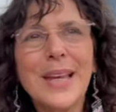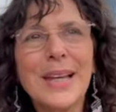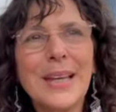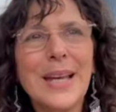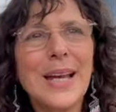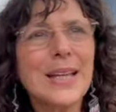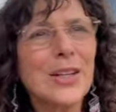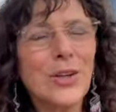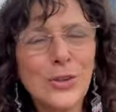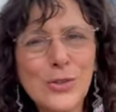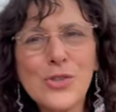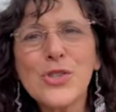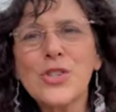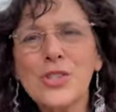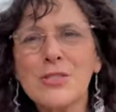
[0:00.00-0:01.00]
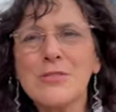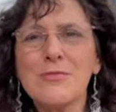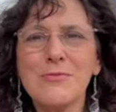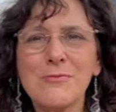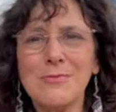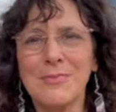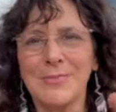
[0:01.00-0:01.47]
I, I coach
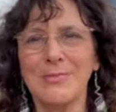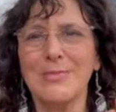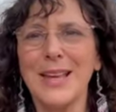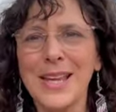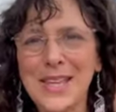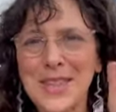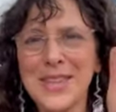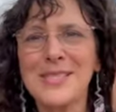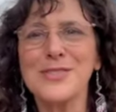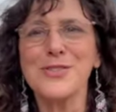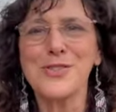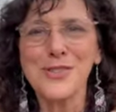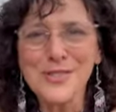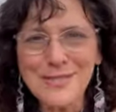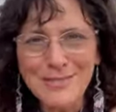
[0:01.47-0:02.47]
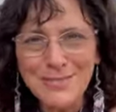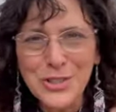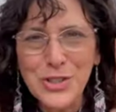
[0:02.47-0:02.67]
you like this